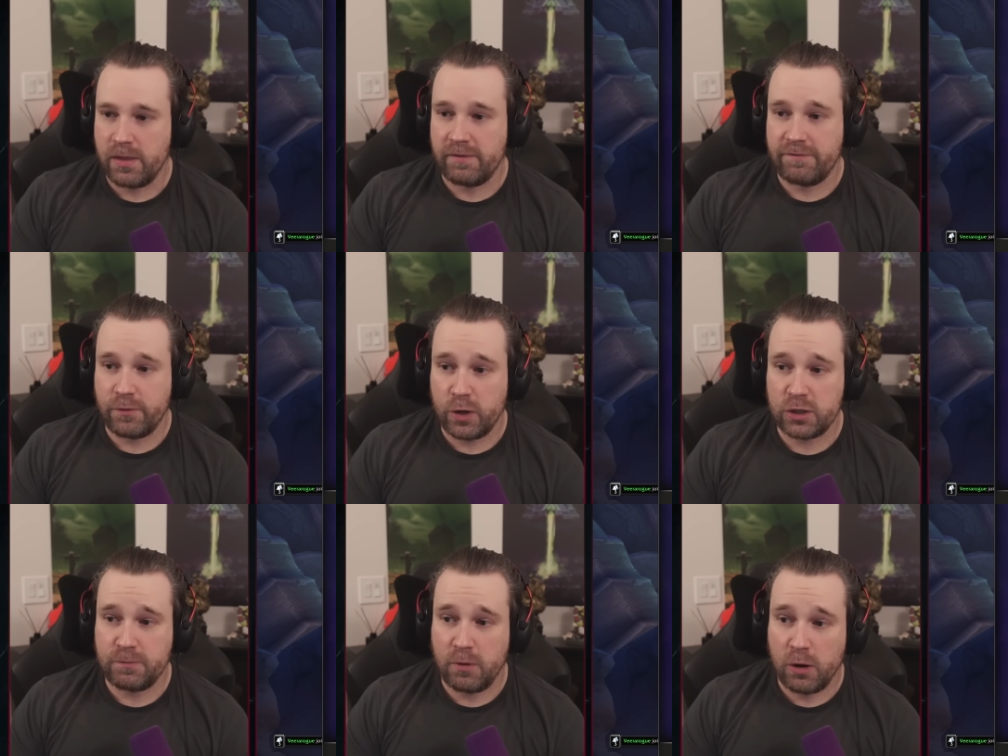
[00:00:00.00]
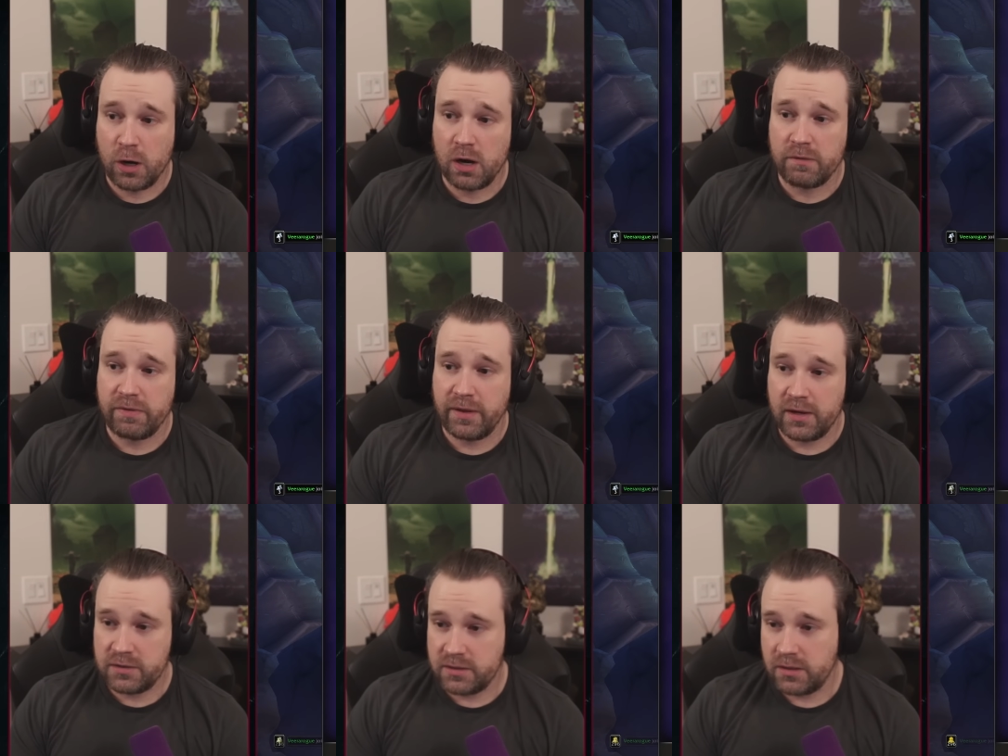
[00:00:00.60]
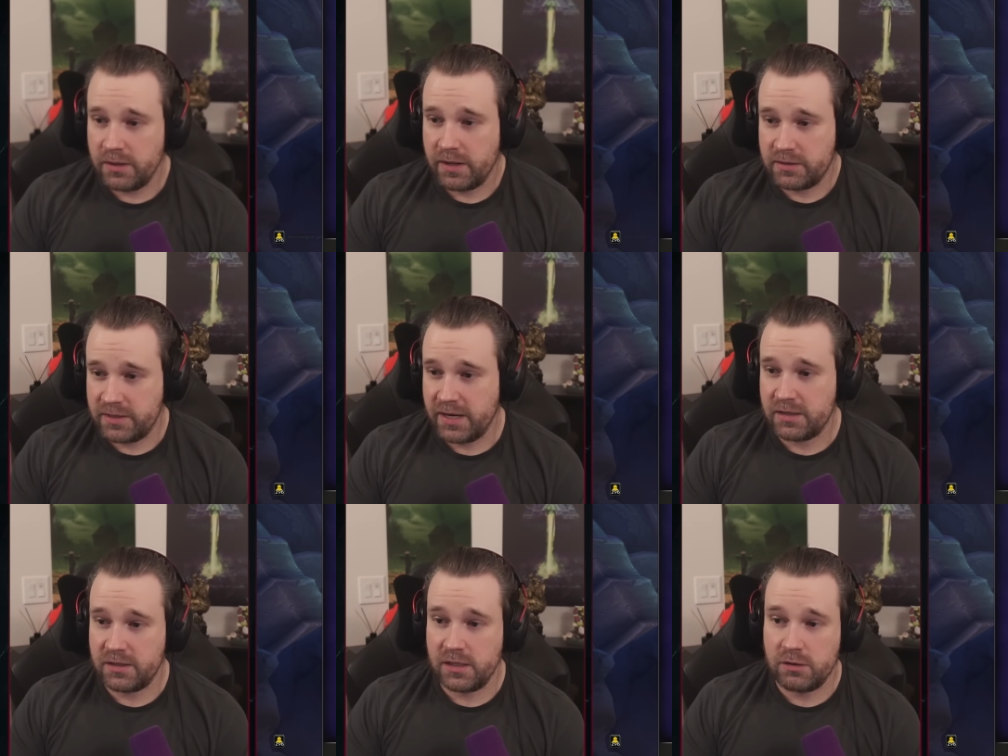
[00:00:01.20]
The first part of this that
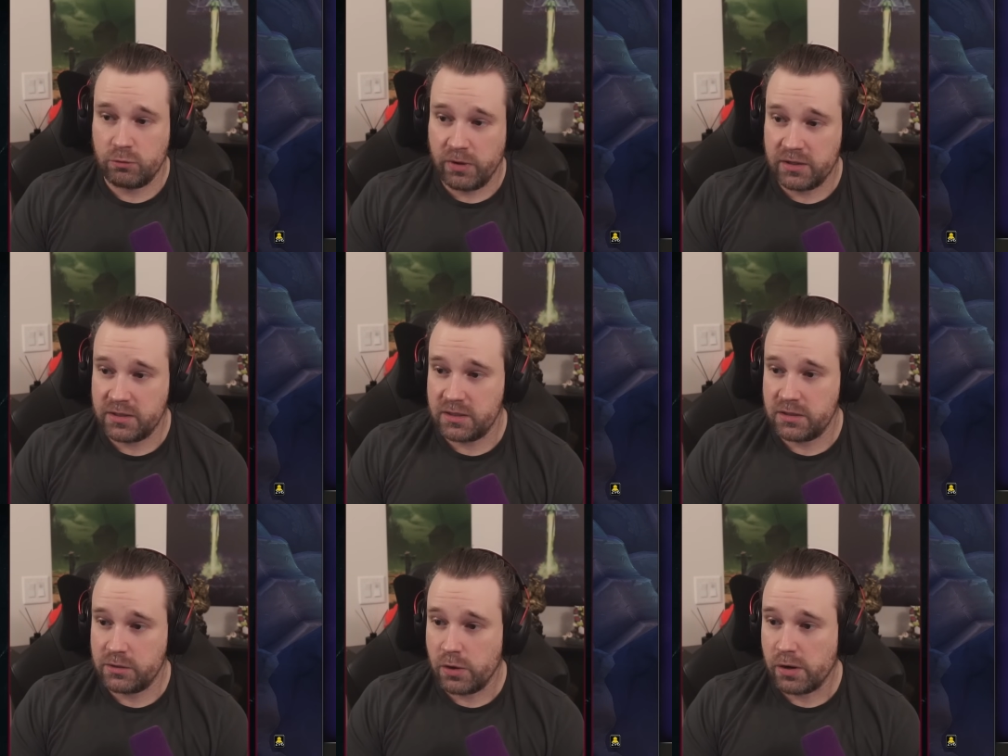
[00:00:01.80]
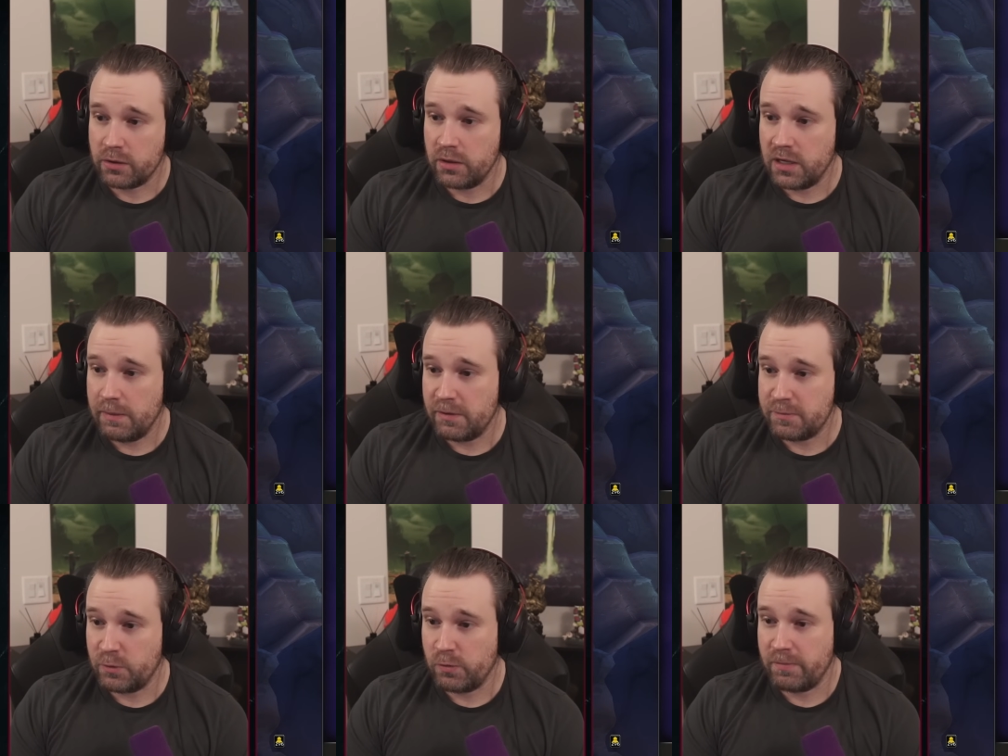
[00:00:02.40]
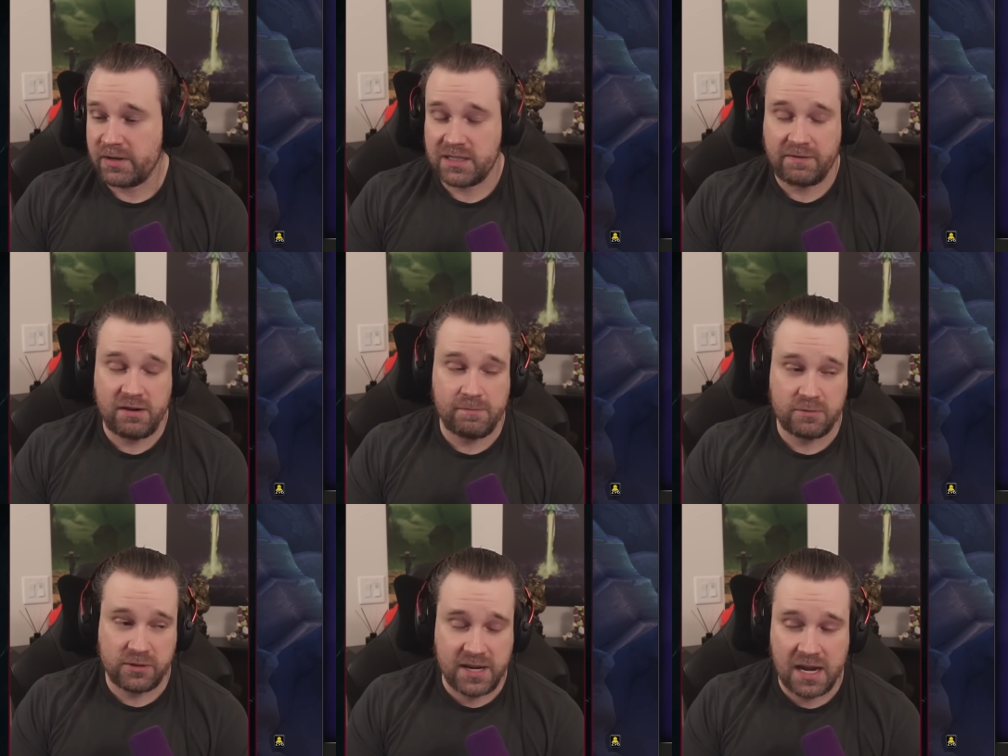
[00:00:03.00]
says increases Dark Layer damage by
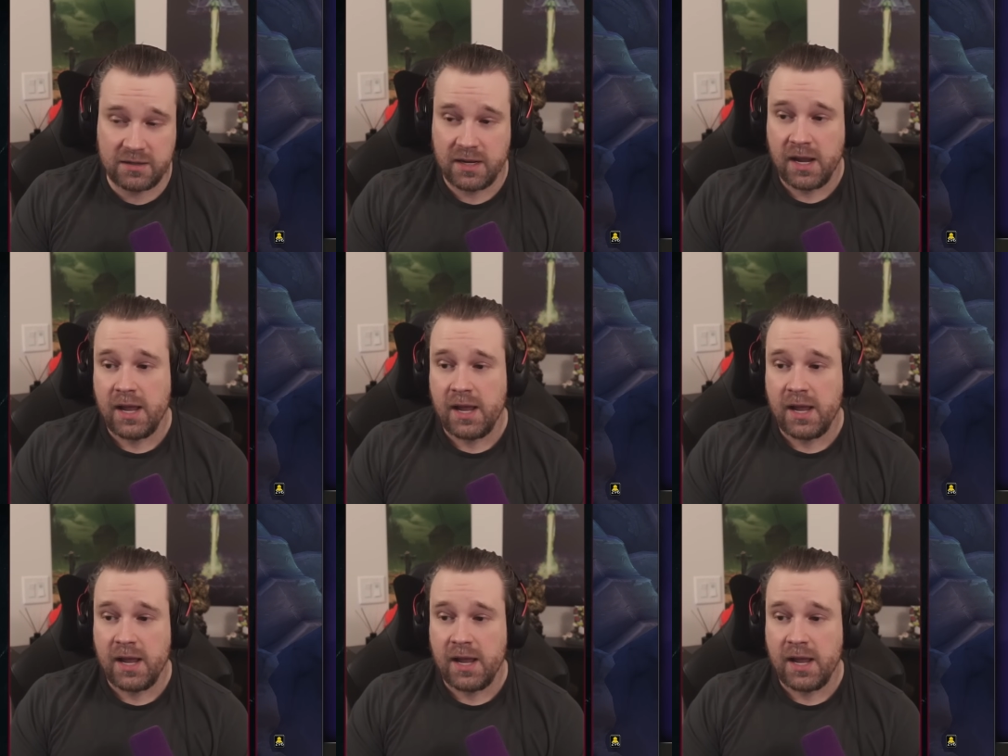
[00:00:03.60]
70%,